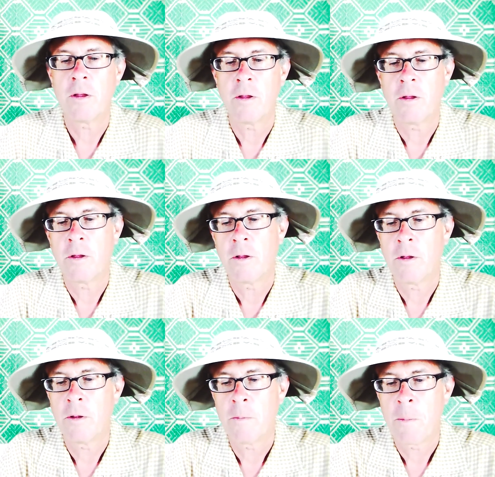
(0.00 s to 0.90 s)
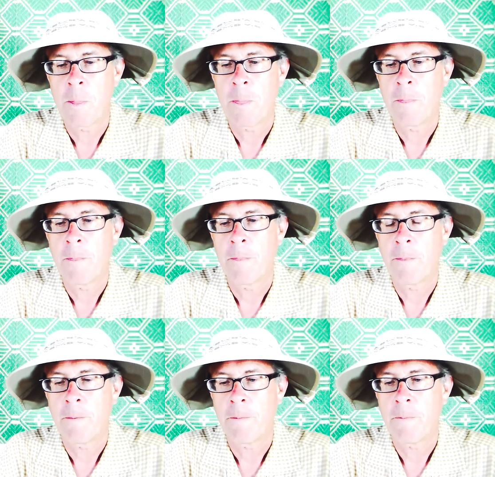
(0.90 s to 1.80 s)

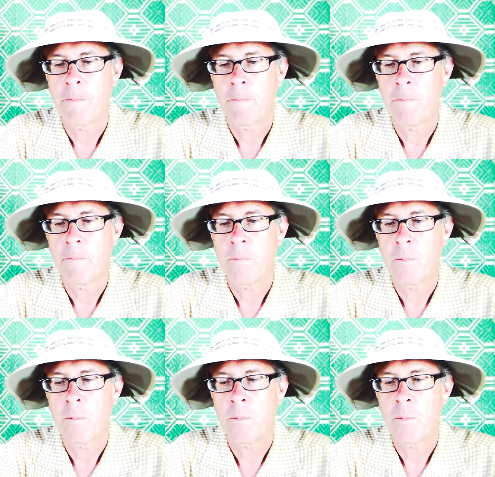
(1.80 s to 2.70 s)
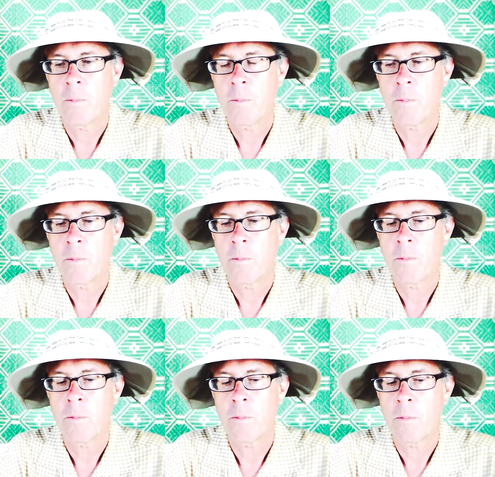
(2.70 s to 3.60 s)

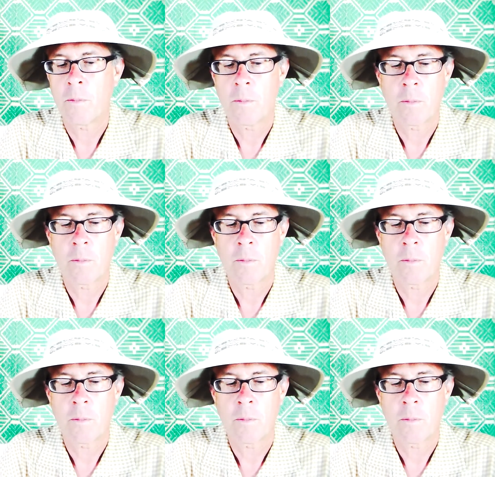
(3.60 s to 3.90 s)
Nothing is said.